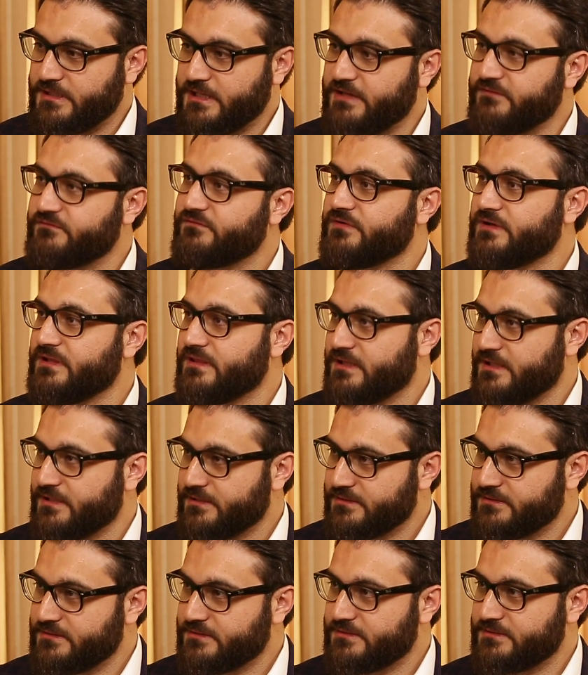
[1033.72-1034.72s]

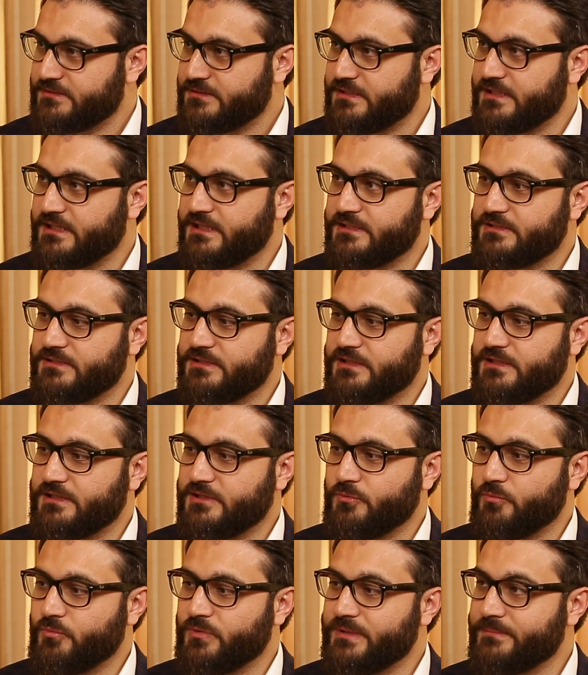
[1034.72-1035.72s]
everything that
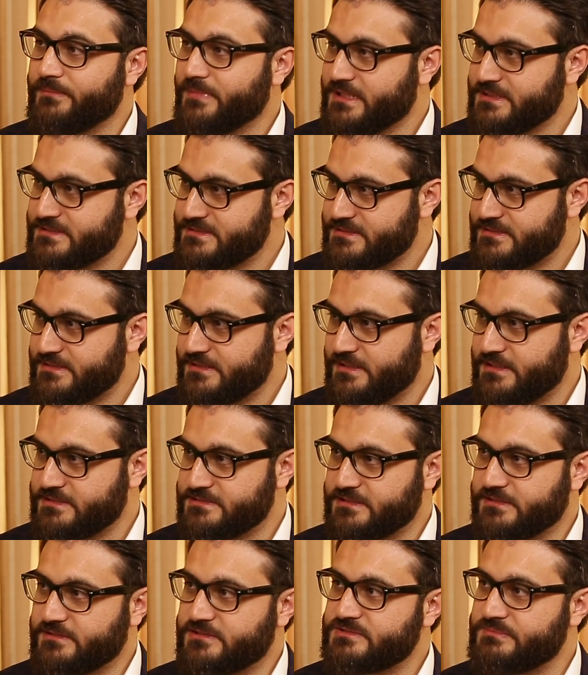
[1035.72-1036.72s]
we must
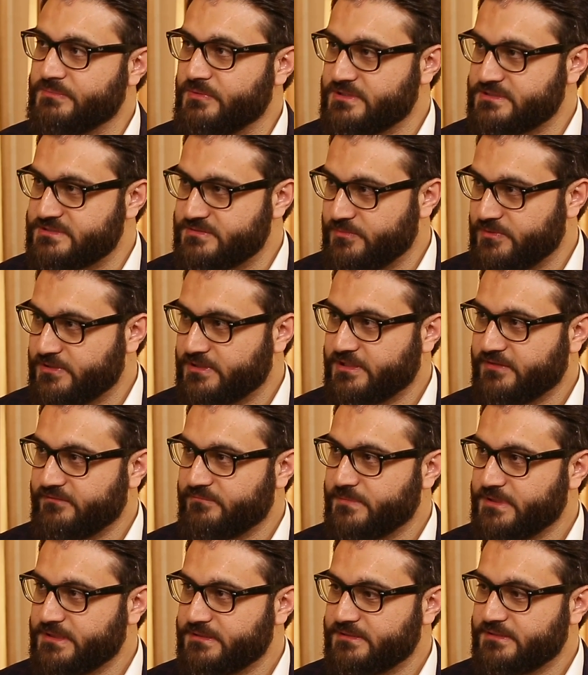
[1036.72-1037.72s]
as a responsible
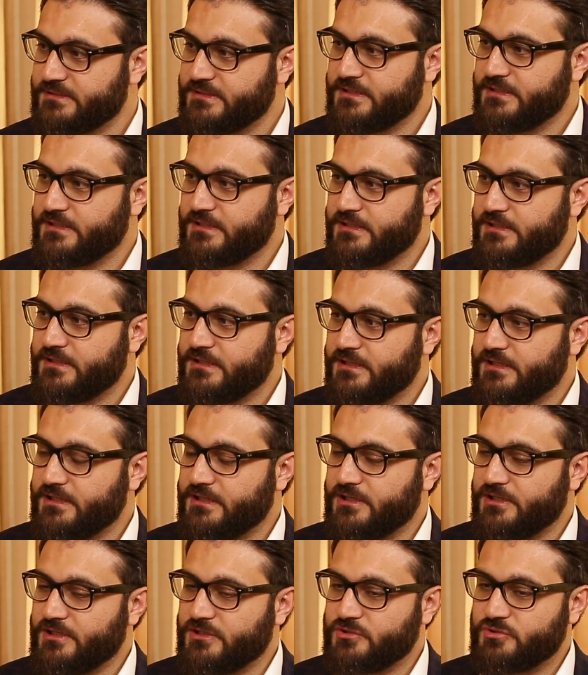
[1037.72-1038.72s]
government
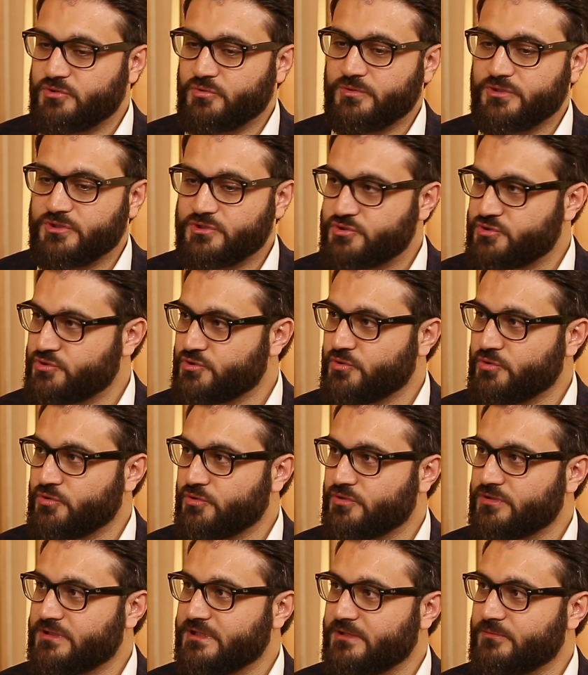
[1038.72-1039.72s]
to
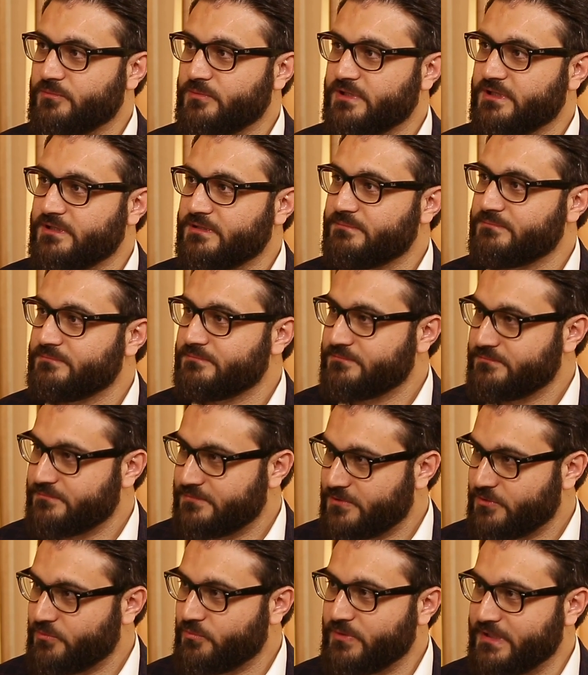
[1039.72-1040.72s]
ensure that we
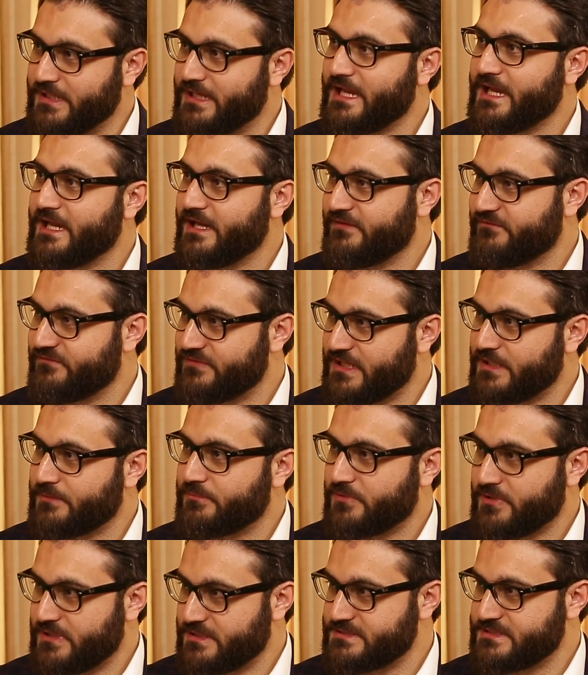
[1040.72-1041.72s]
have
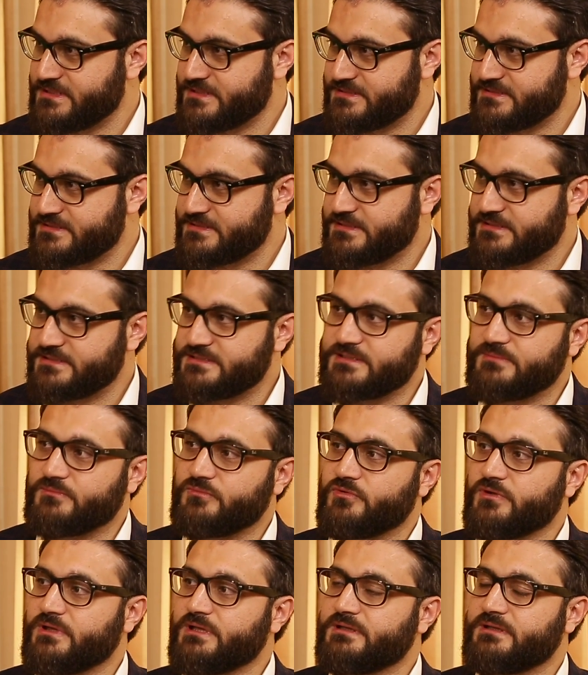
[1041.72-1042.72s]
that process at some
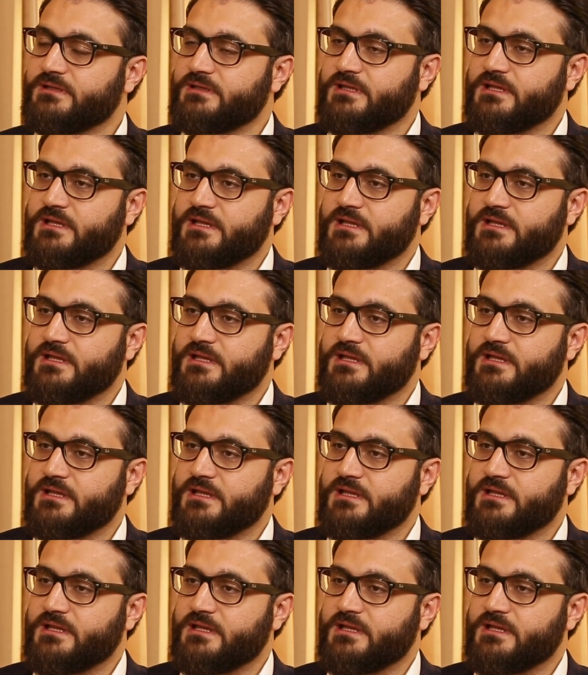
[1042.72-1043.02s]
point,